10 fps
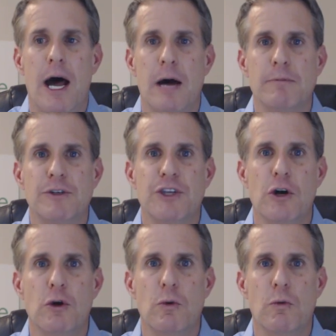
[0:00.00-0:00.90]
um,
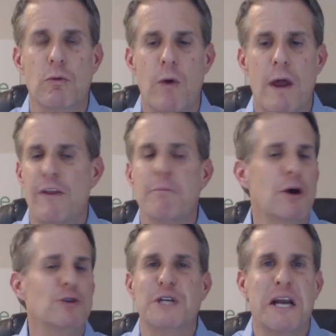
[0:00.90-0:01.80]
so rather
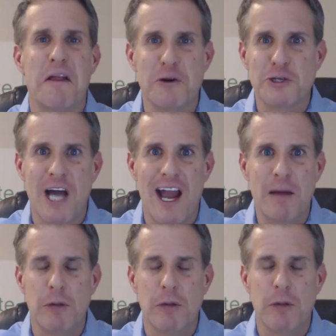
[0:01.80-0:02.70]
than posting it on their
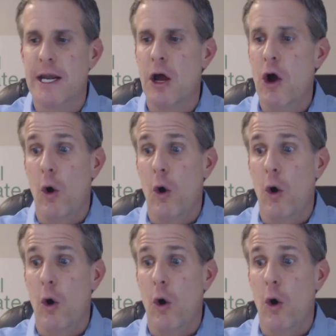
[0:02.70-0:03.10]
timeline